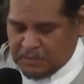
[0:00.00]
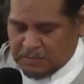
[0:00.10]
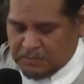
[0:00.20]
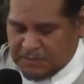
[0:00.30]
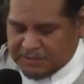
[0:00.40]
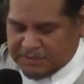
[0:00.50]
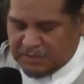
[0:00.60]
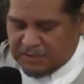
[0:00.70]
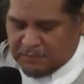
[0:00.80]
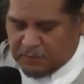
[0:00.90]
The
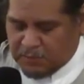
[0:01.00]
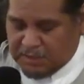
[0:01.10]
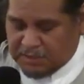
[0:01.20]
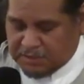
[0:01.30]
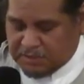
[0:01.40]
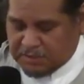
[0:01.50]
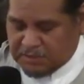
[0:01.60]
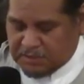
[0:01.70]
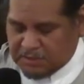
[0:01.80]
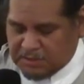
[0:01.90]
blessing of
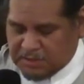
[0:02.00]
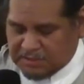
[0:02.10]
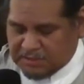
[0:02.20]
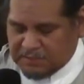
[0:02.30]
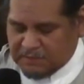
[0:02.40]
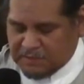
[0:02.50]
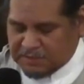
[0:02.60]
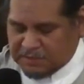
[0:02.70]
creation that has given us a